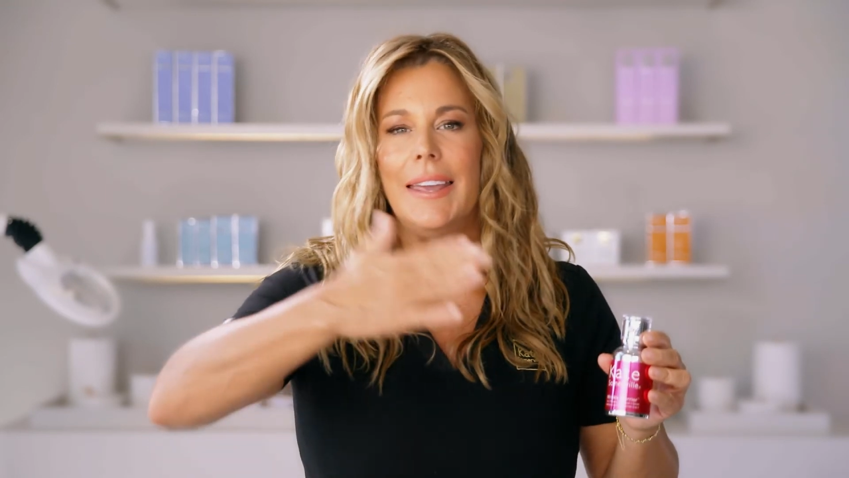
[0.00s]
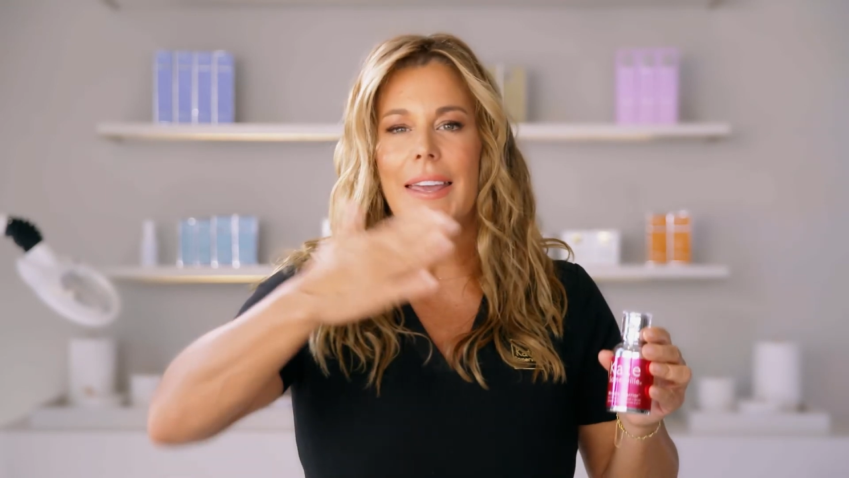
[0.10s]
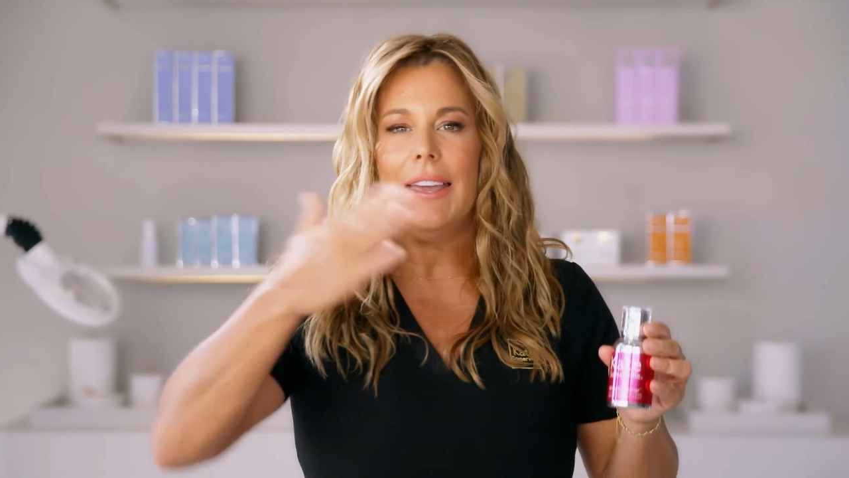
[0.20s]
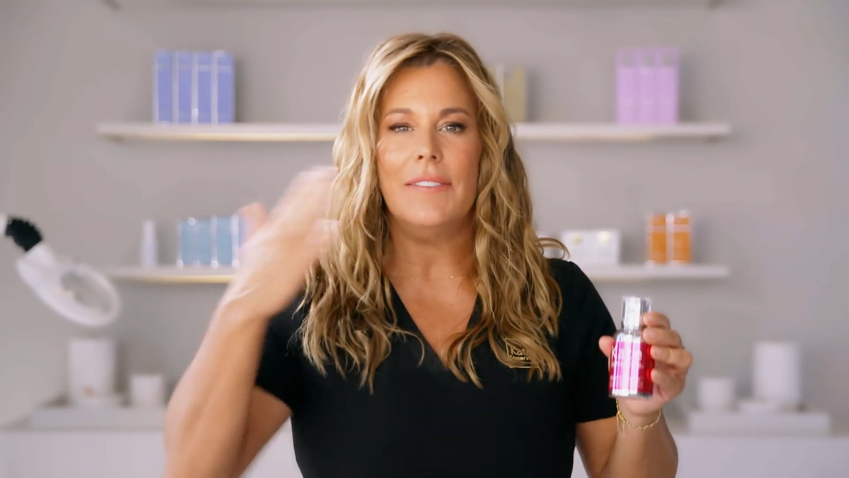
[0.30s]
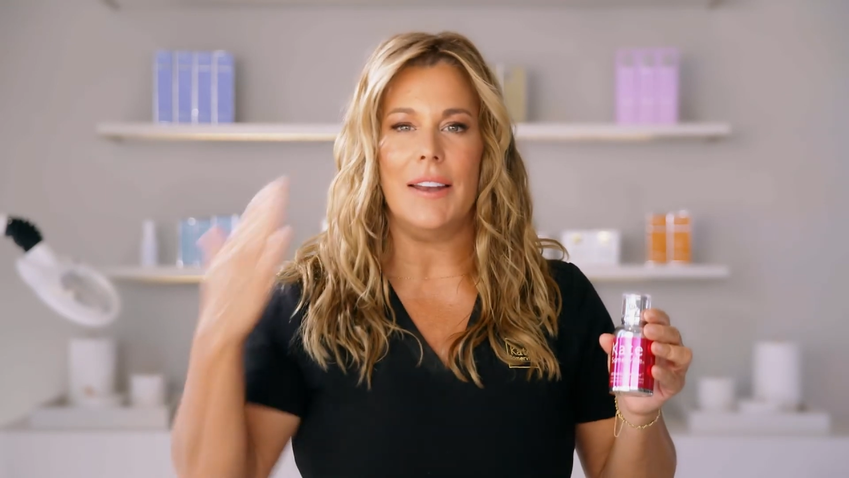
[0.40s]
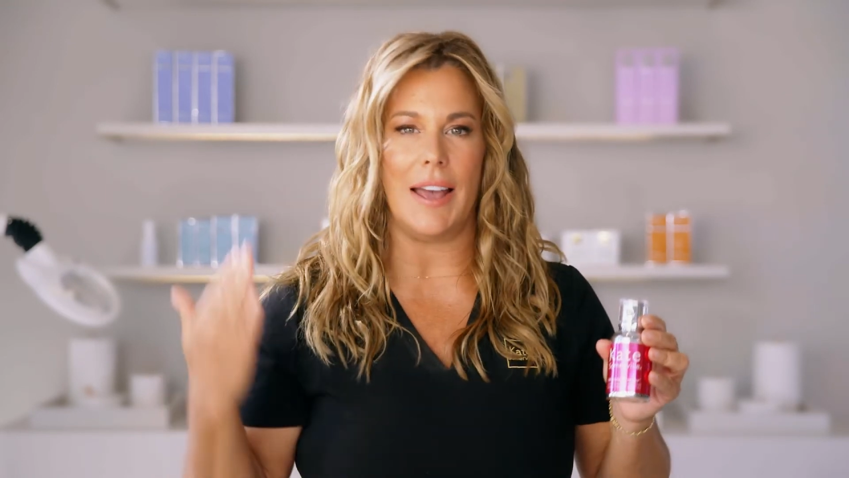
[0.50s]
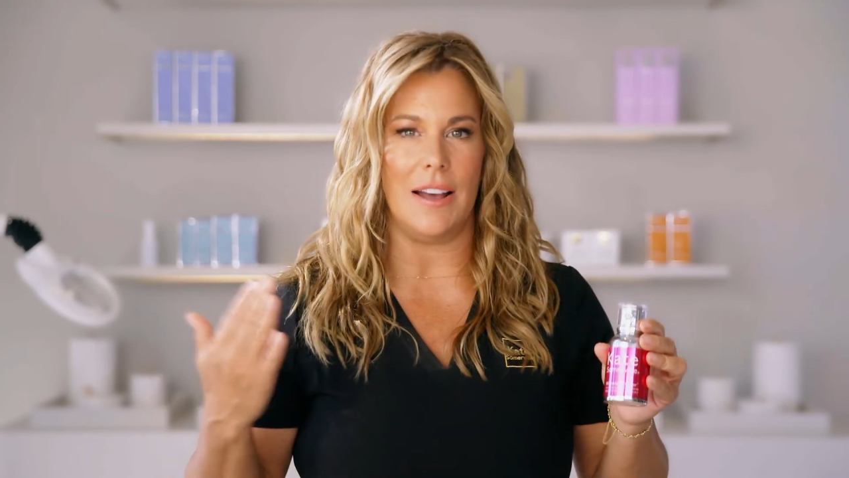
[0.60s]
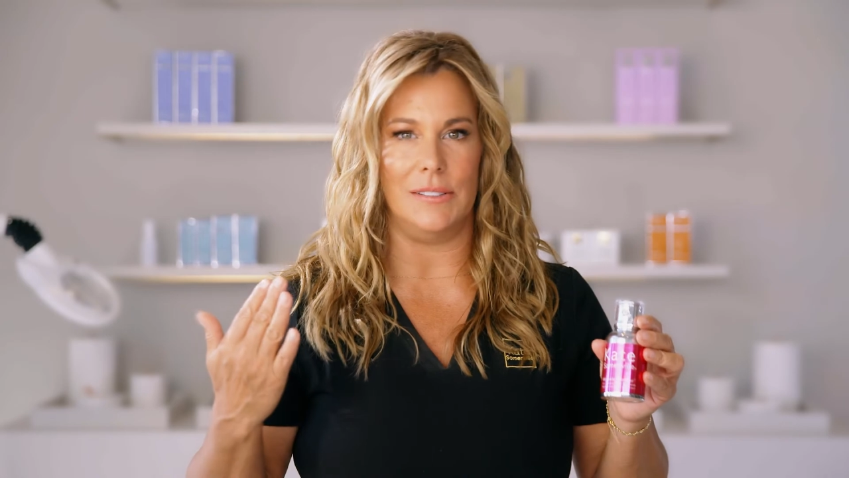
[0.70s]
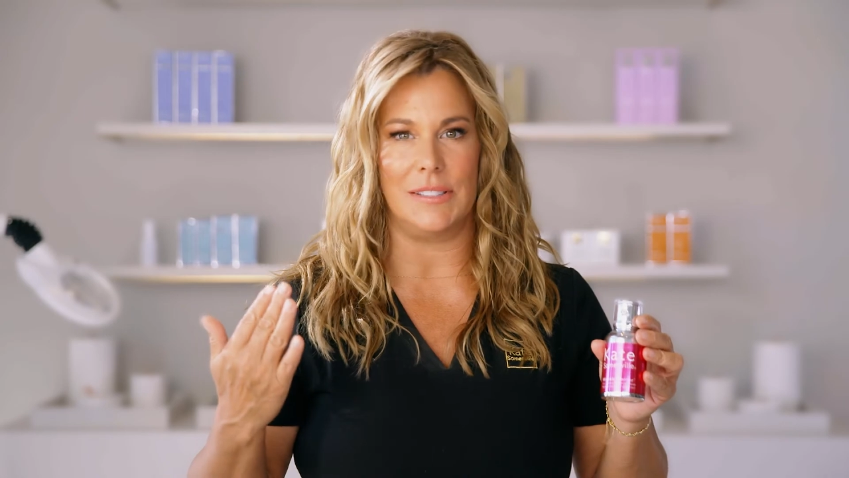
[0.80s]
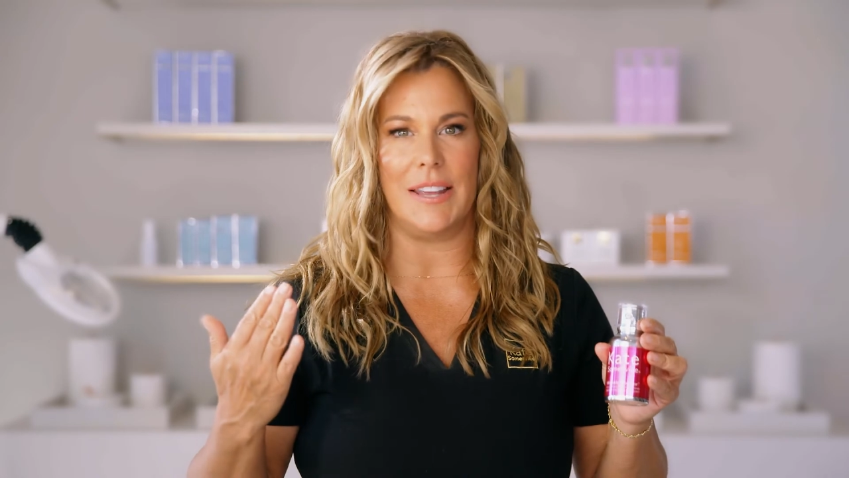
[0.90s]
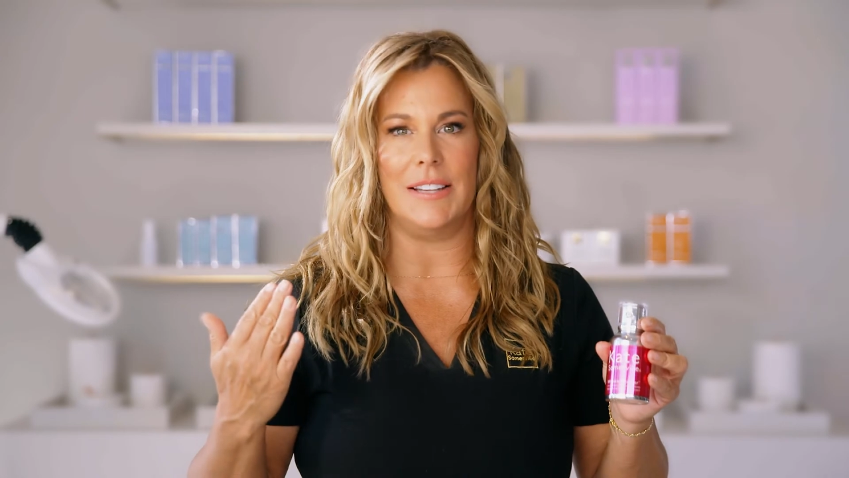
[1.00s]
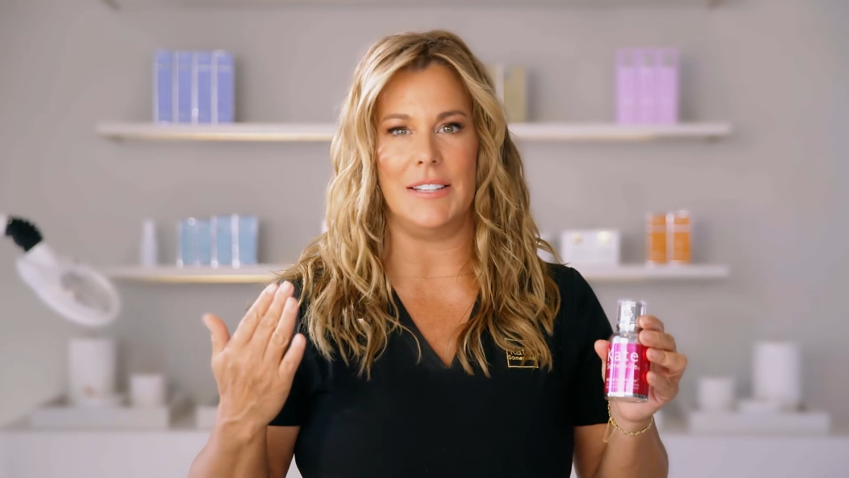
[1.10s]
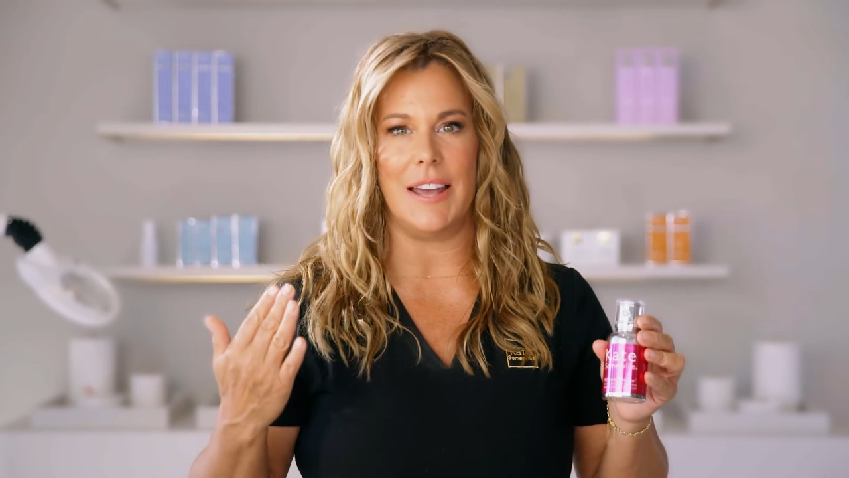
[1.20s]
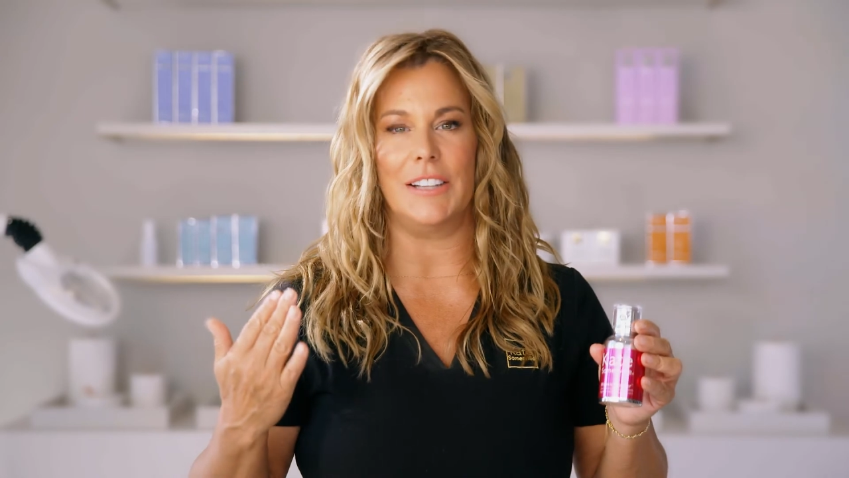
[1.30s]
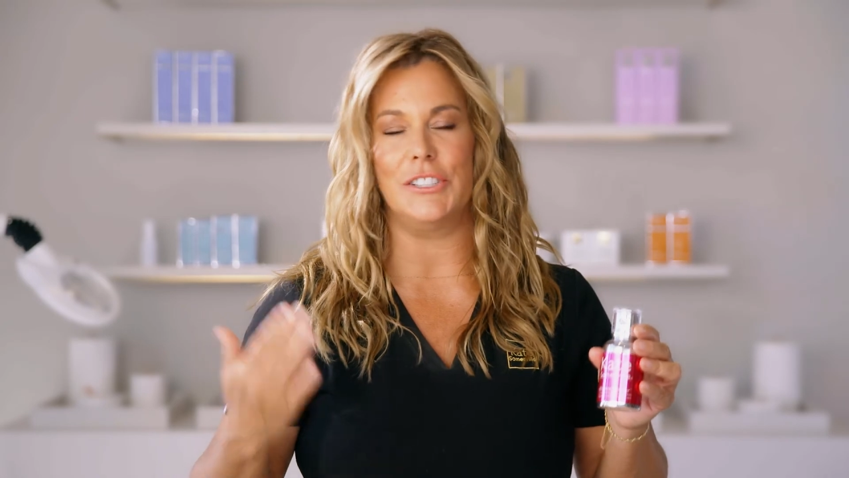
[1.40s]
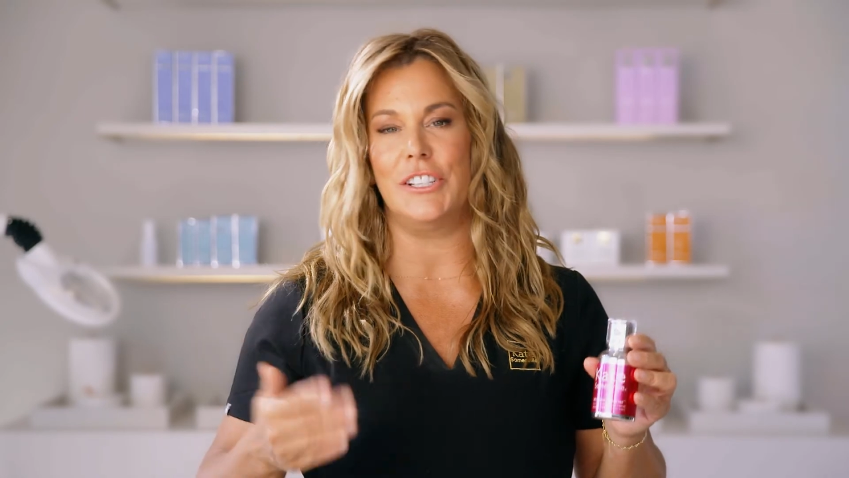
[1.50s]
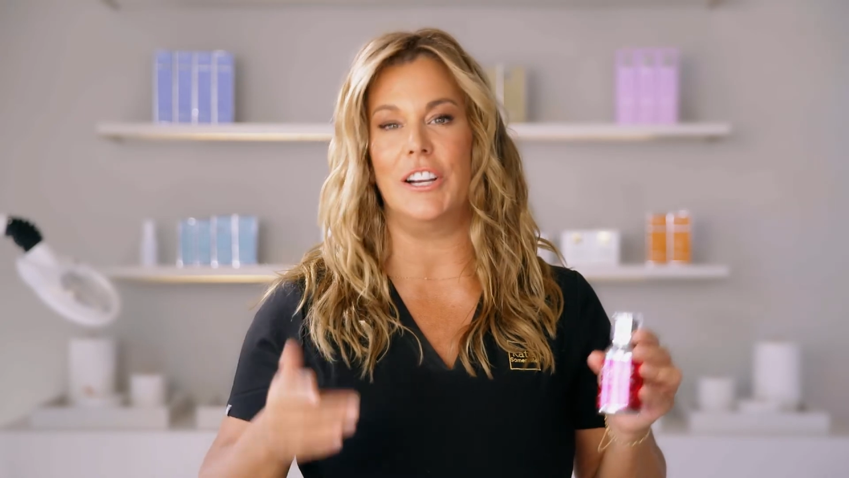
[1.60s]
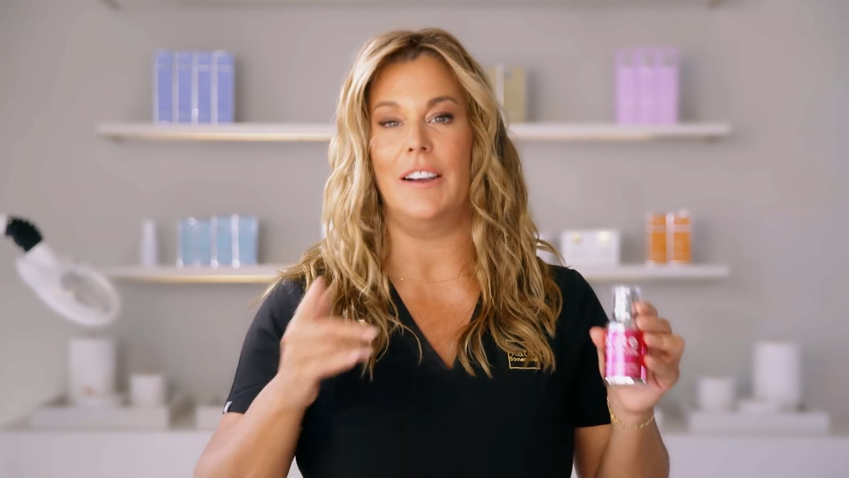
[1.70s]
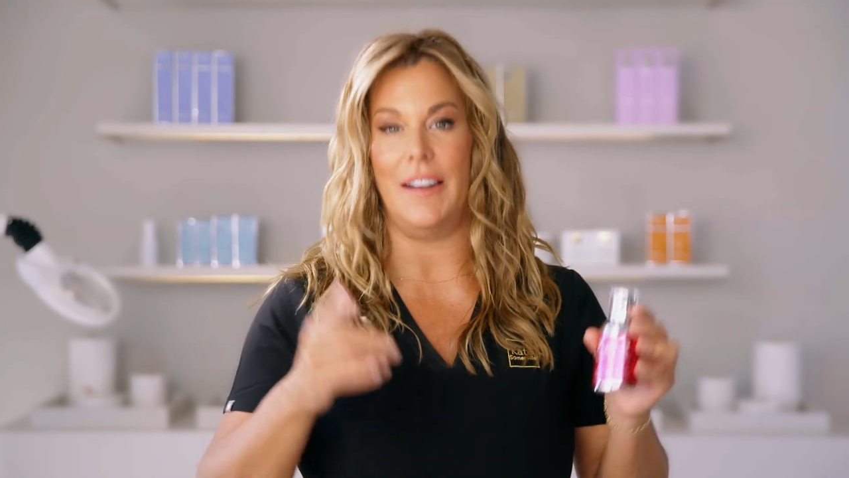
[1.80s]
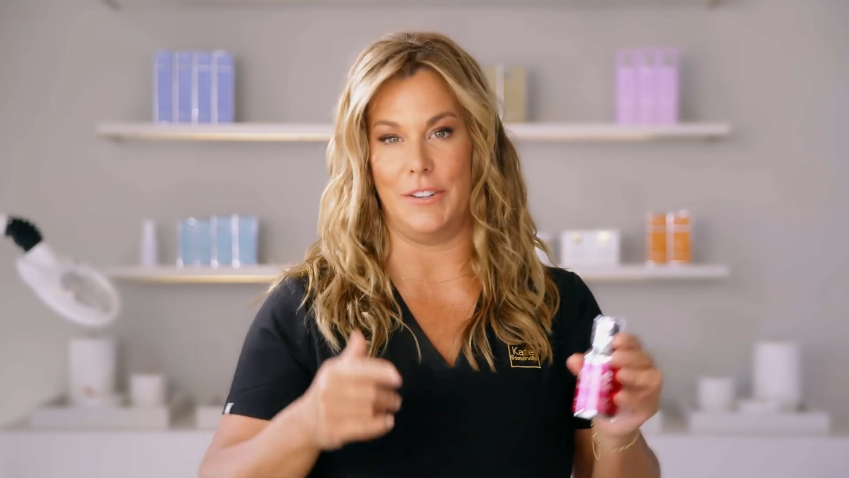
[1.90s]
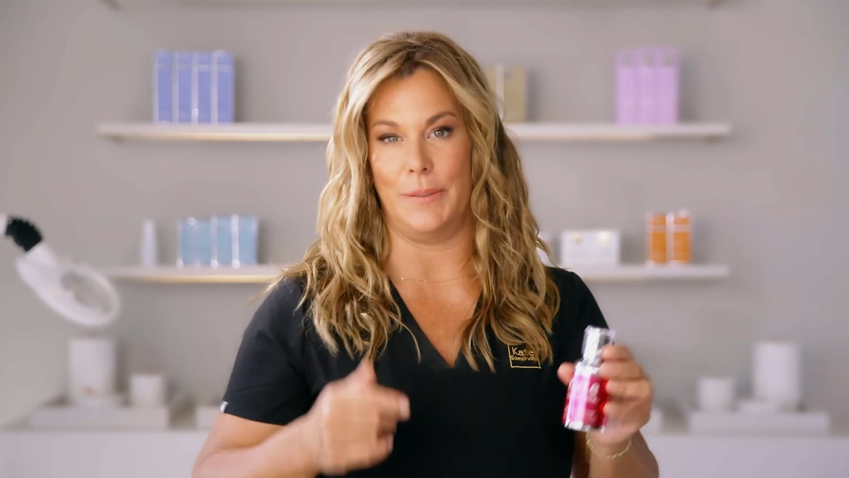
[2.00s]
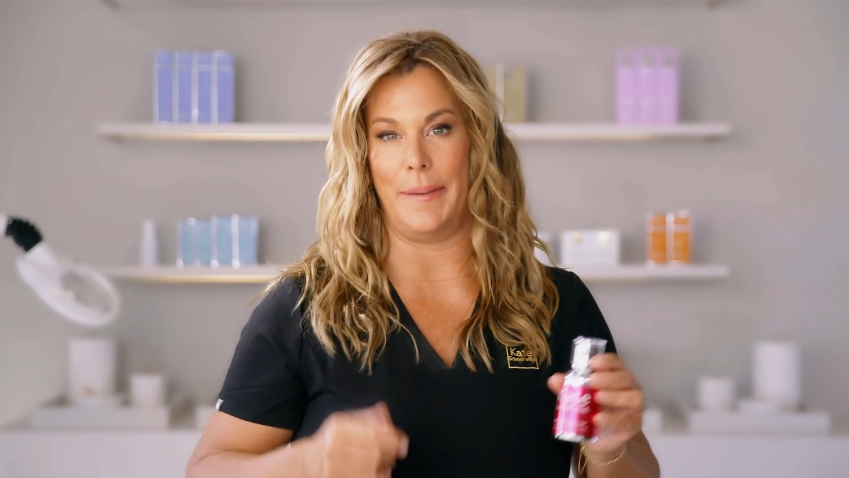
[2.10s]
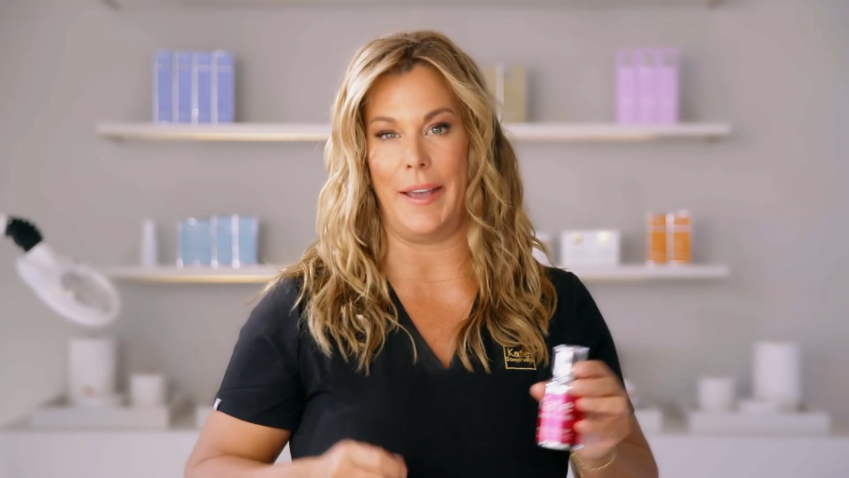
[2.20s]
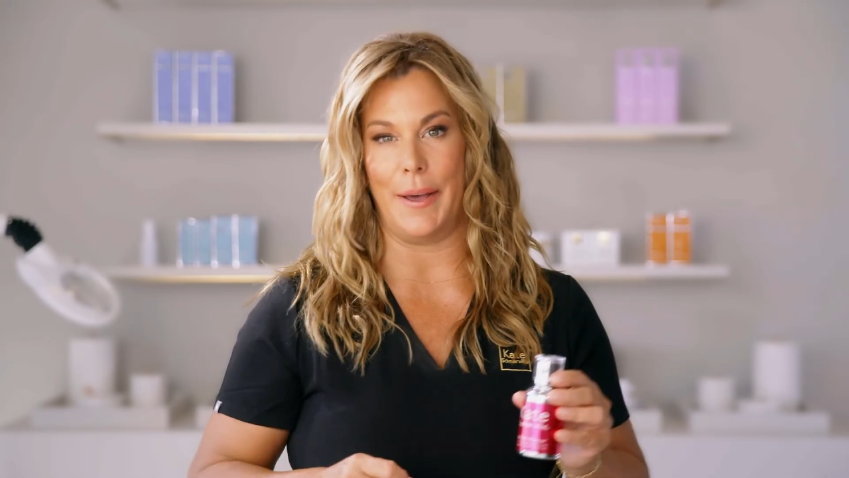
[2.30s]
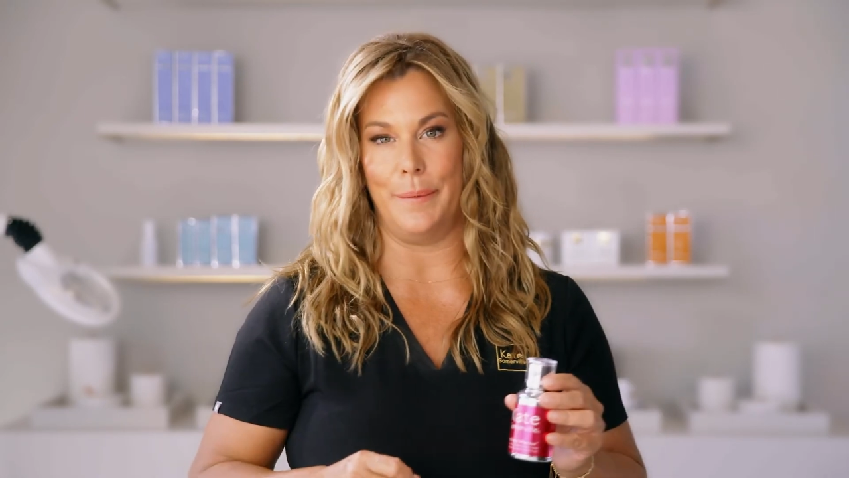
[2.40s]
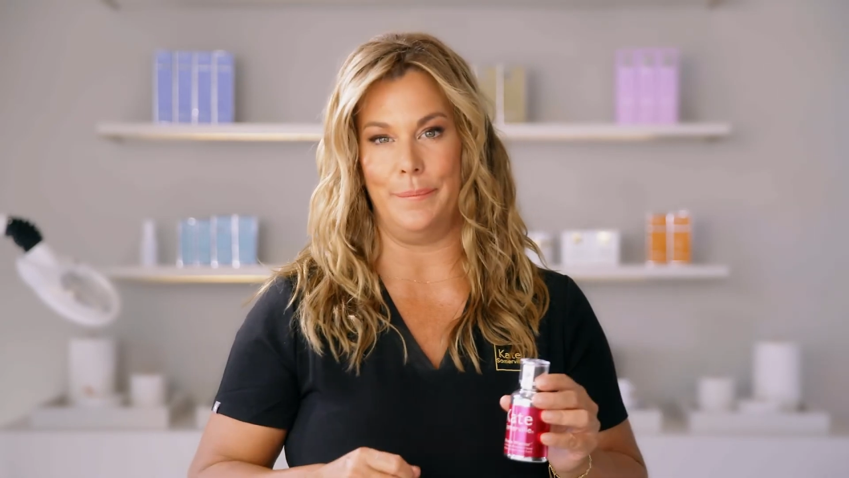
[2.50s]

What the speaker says: even out skin texture under makeup.